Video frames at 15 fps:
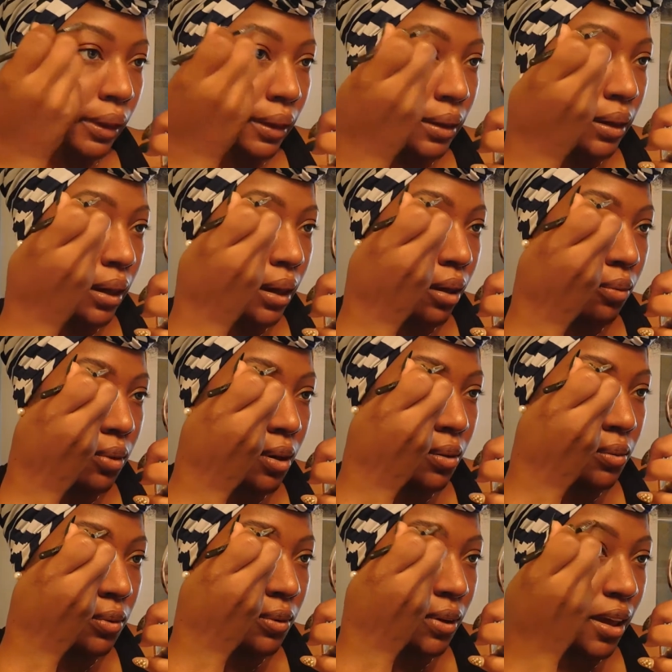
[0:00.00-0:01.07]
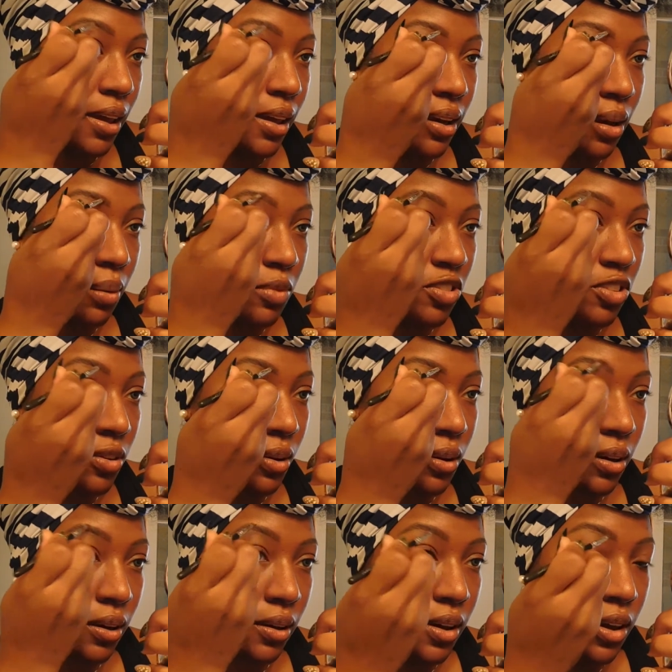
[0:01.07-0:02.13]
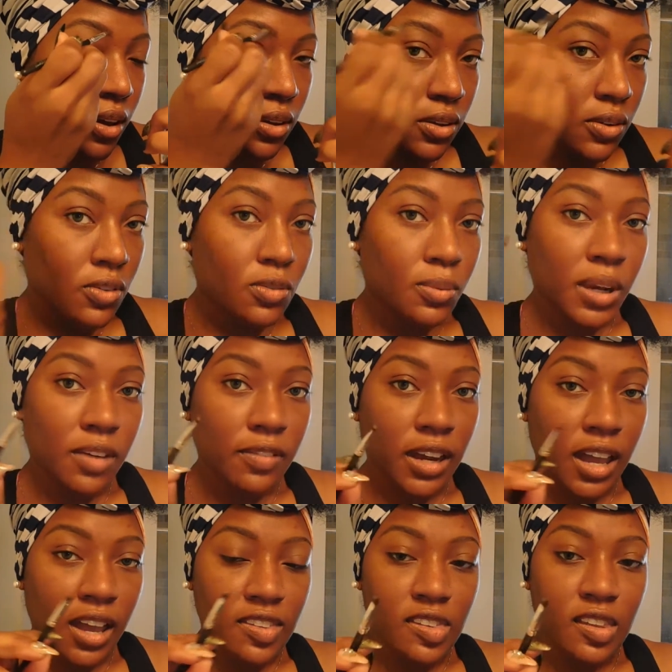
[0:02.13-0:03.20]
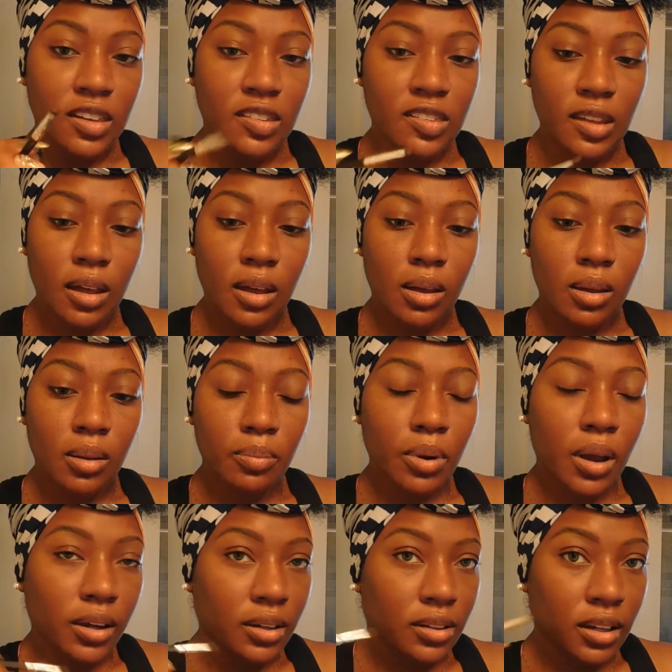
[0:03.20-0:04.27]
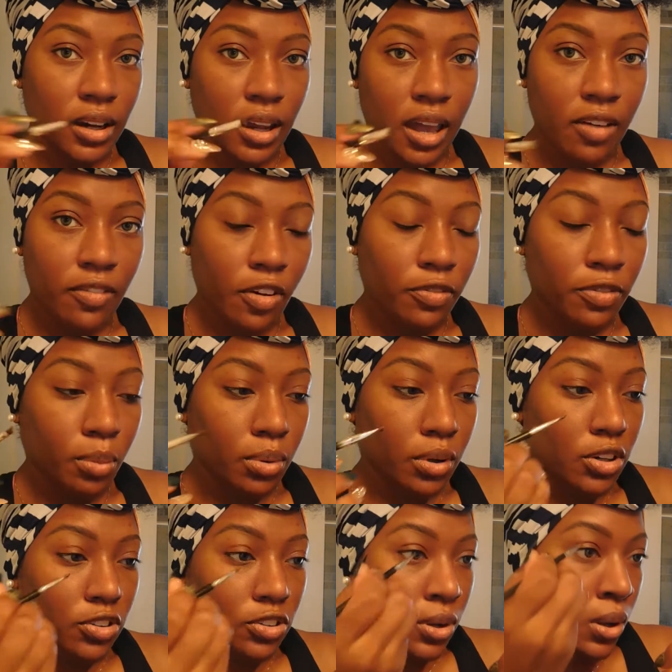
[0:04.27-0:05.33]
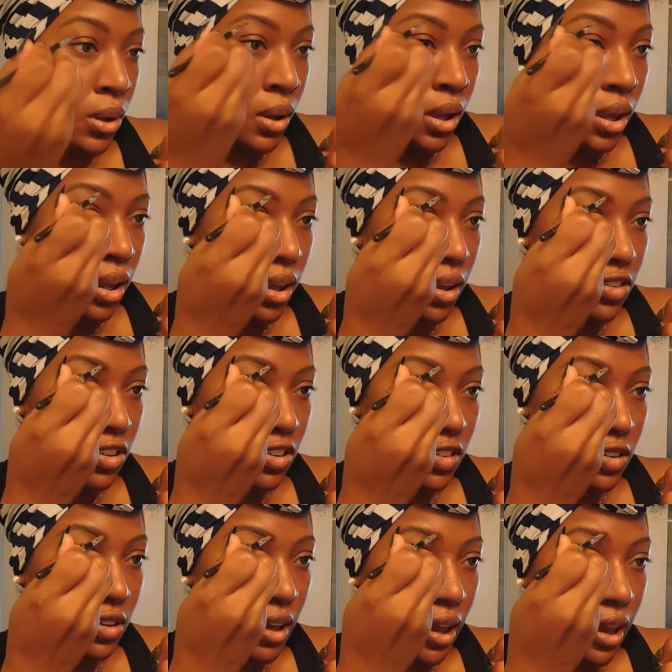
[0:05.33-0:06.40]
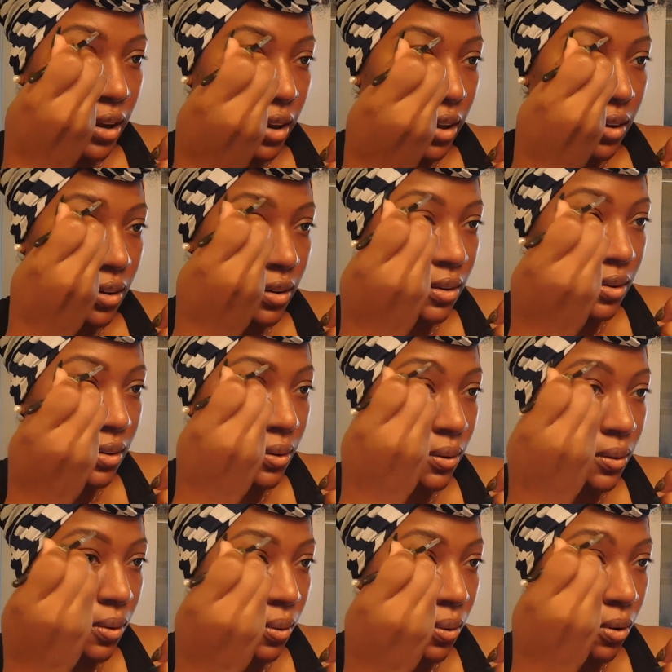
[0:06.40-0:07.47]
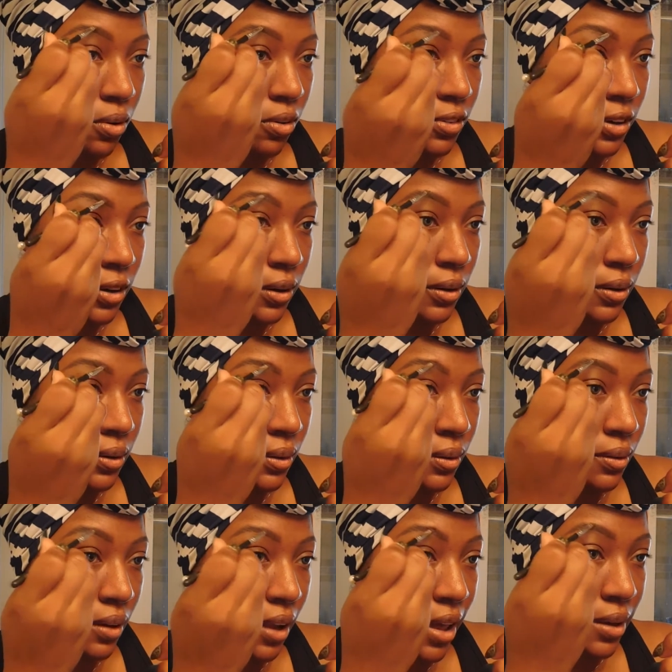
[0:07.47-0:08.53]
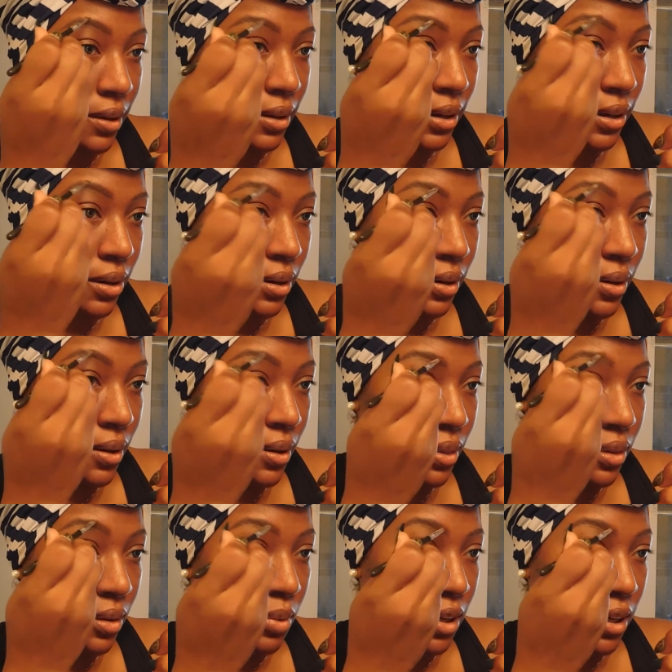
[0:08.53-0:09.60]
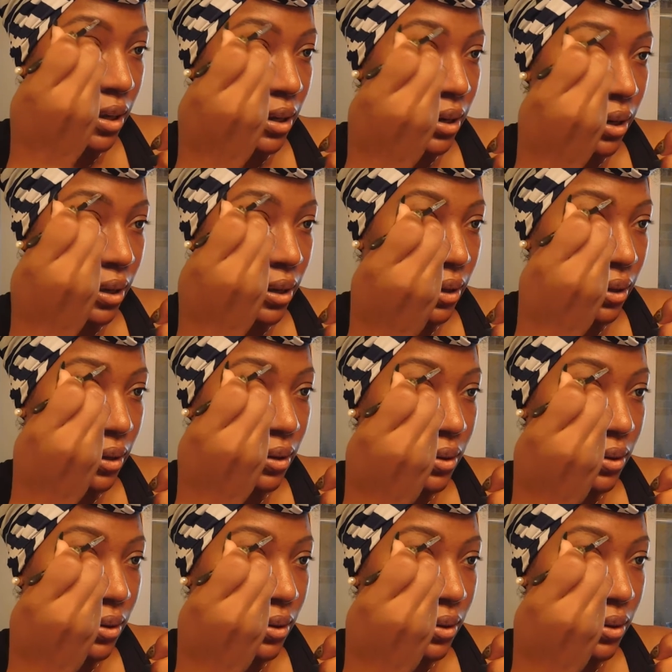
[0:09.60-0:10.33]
Yeah, we're gonna do that, and I'm just gonna use whatever excess product that I have off the brush and just kind of go over lightly the beginning.